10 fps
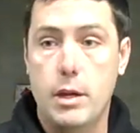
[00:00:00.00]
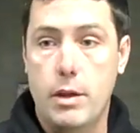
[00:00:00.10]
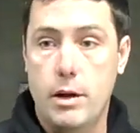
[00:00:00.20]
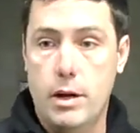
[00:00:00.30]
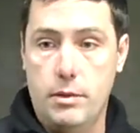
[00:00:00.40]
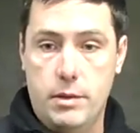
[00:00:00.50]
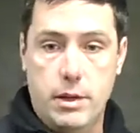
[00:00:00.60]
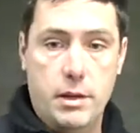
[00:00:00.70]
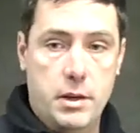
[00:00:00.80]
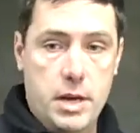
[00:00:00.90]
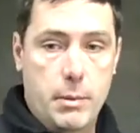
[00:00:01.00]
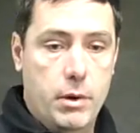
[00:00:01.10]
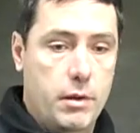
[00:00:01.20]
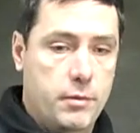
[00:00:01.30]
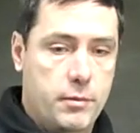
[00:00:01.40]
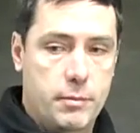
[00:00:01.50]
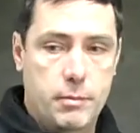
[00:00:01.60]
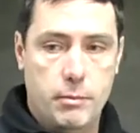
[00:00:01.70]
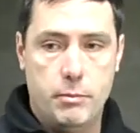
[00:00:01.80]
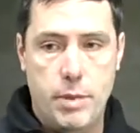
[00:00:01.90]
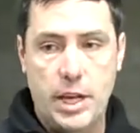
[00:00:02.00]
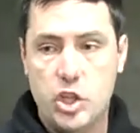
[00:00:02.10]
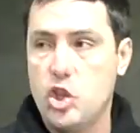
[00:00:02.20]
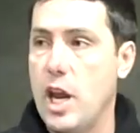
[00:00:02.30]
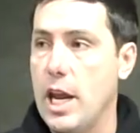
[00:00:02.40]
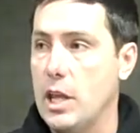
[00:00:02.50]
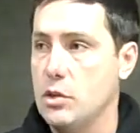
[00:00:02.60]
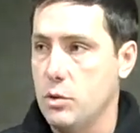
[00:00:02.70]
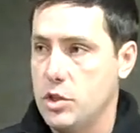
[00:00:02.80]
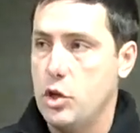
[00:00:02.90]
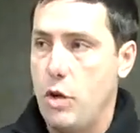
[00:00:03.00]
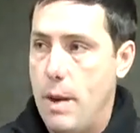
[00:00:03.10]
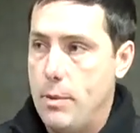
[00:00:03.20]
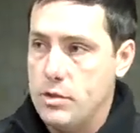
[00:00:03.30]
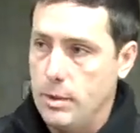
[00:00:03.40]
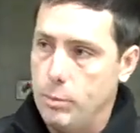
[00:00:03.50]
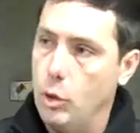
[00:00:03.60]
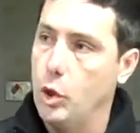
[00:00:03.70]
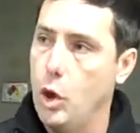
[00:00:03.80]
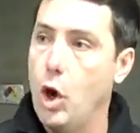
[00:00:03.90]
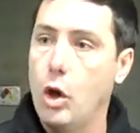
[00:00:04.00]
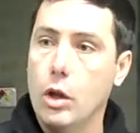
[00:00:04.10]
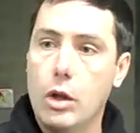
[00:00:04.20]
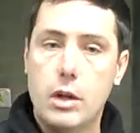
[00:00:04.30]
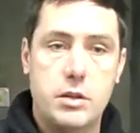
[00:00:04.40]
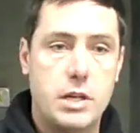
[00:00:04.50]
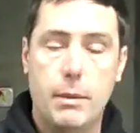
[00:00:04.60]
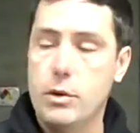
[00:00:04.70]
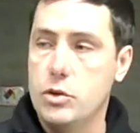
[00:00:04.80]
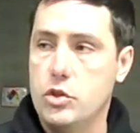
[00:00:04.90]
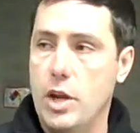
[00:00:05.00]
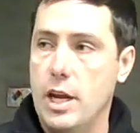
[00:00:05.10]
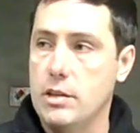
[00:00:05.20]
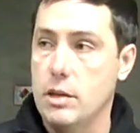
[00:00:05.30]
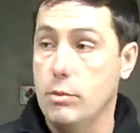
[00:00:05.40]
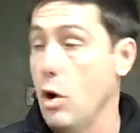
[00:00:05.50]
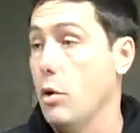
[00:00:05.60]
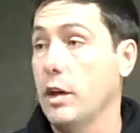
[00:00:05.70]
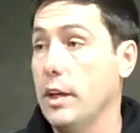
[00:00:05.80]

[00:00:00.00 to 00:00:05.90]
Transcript: There are a number of big chains with scrapers that pull it all. Some of those chains are broken